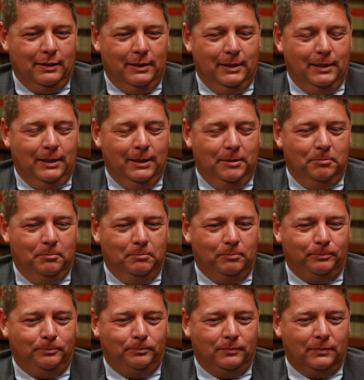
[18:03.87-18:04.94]
um,
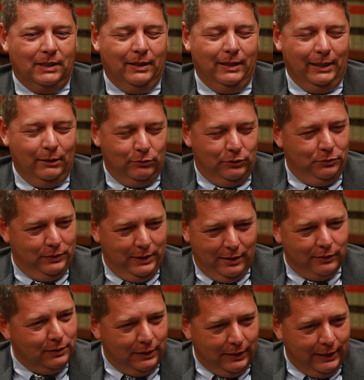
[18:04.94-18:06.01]
I think it was
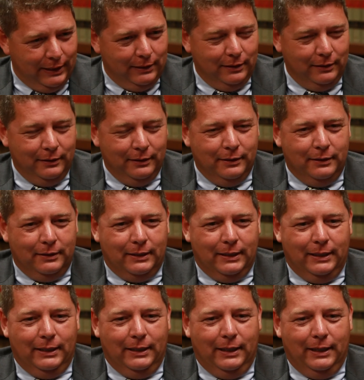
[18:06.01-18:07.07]
2008,
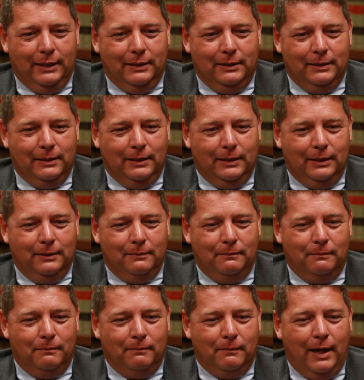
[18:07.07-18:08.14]
and, uh,
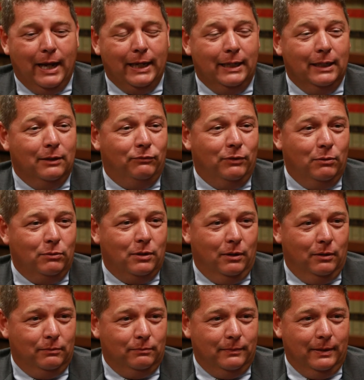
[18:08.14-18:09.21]
I get a phone
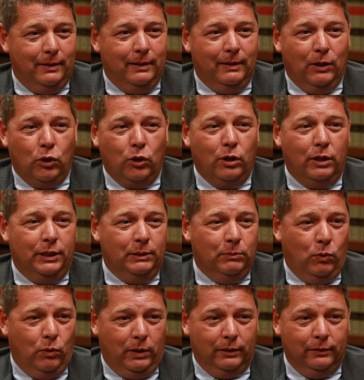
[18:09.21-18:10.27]
call early in the
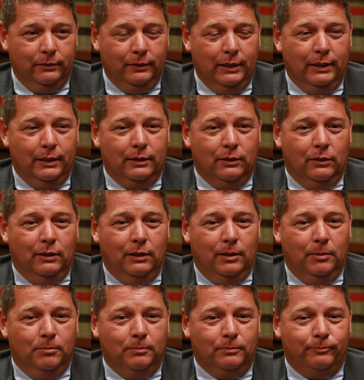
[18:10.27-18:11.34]
morning,
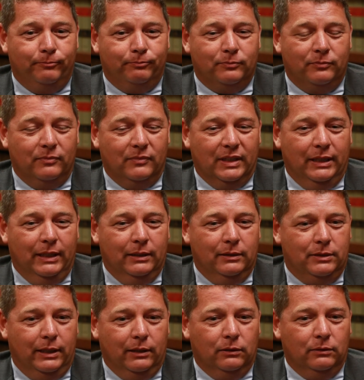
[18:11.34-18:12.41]
um, and
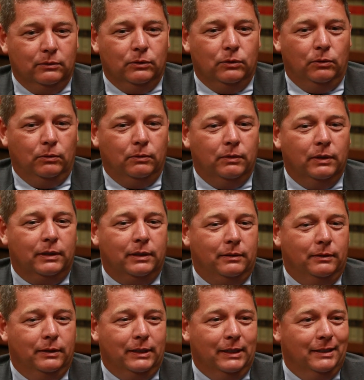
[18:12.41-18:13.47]
saying the,
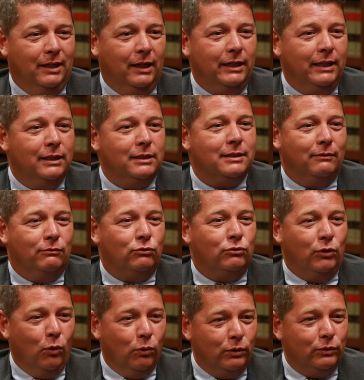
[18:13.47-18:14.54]
the Kentuckians have
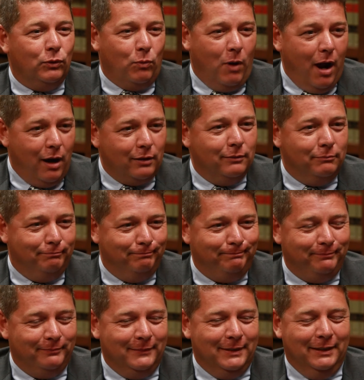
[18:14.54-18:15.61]
stolen the rock
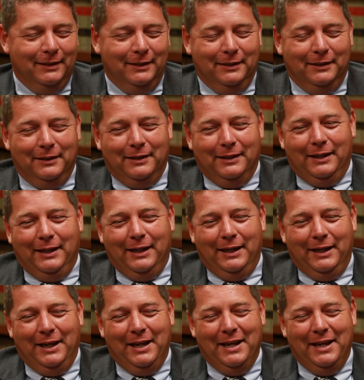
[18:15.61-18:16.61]
and